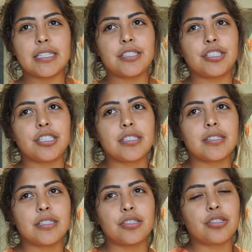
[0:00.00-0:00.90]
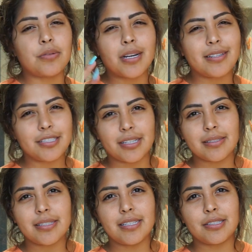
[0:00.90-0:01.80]
It's just, it's so
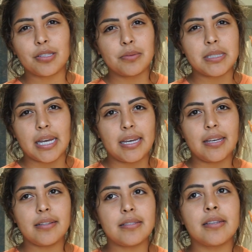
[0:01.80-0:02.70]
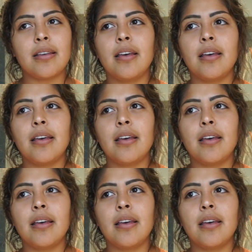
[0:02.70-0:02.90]
congested. It's so tight.